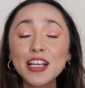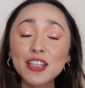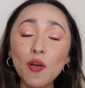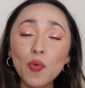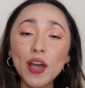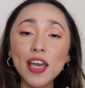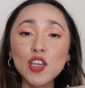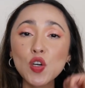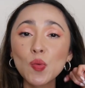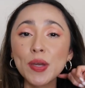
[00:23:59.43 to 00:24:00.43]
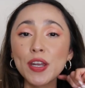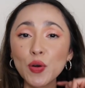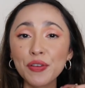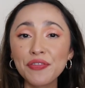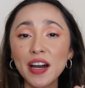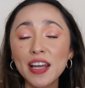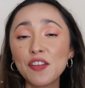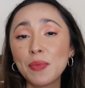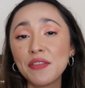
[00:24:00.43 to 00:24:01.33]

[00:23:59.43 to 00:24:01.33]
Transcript: That way you'll be notified of my